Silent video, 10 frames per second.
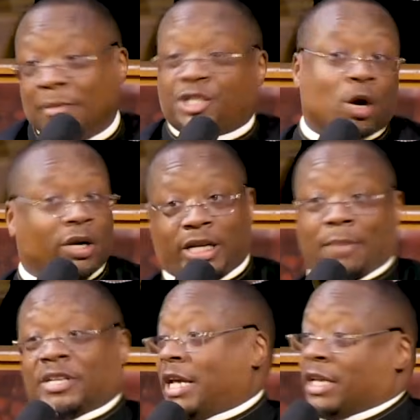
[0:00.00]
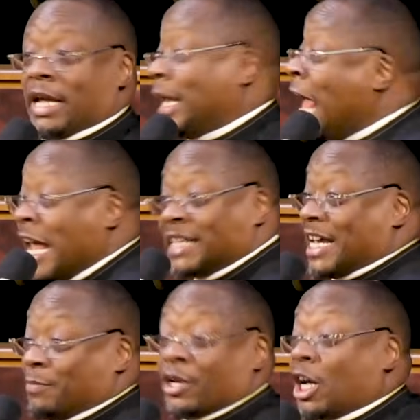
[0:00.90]
Let me show it again. Let me tell you again. He
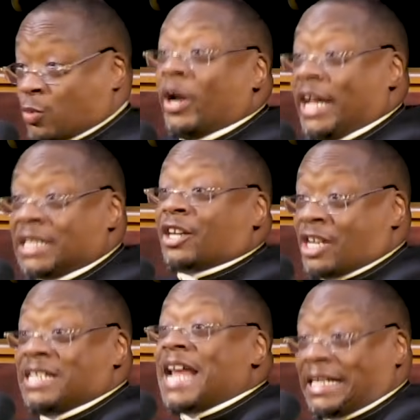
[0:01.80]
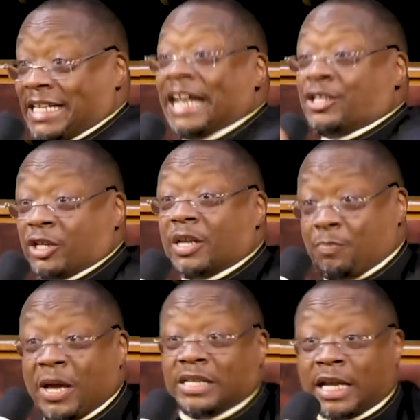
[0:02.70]
said, because we're interconnected,
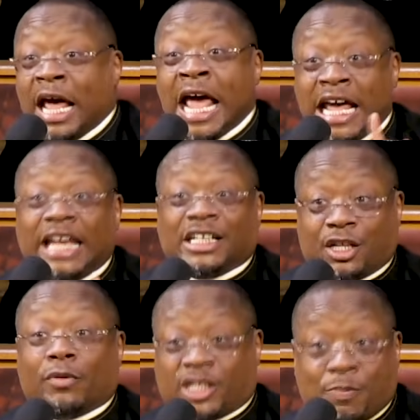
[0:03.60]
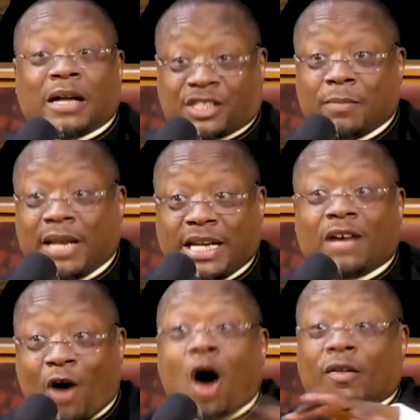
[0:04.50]
interdependent, it is the
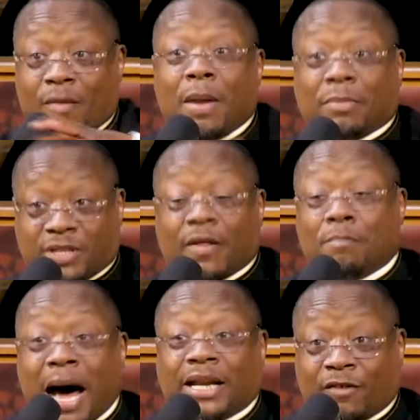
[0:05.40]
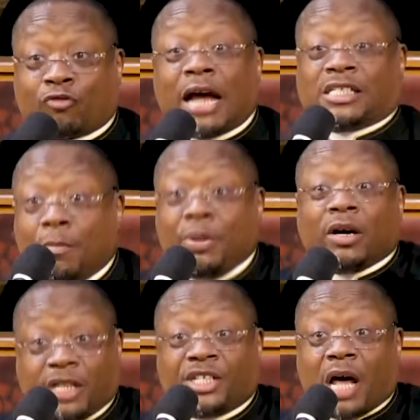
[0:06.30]
responsibility of all of the members of the body of Christ to
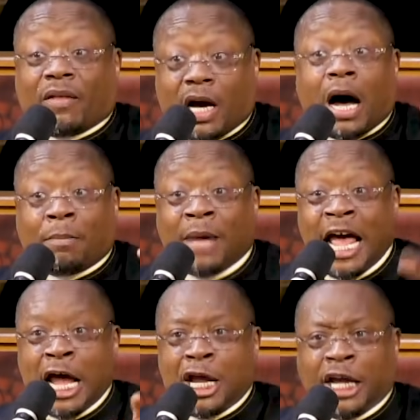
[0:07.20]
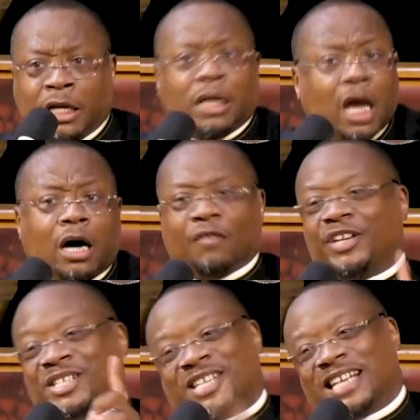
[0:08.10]
build each other up in love.
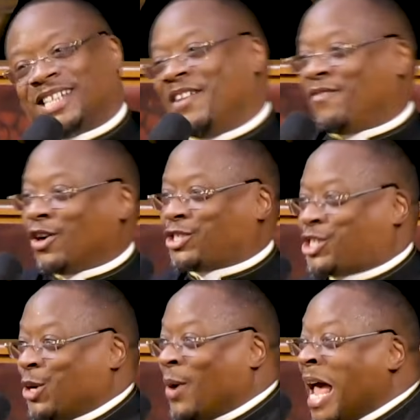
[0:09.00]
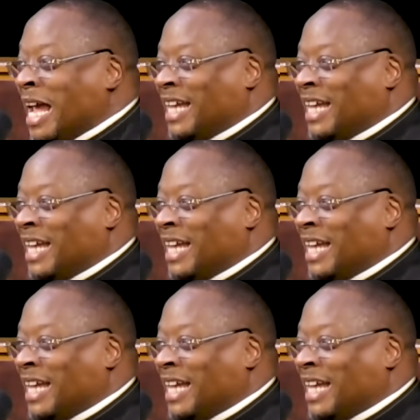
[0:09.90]
He says it in verse 2.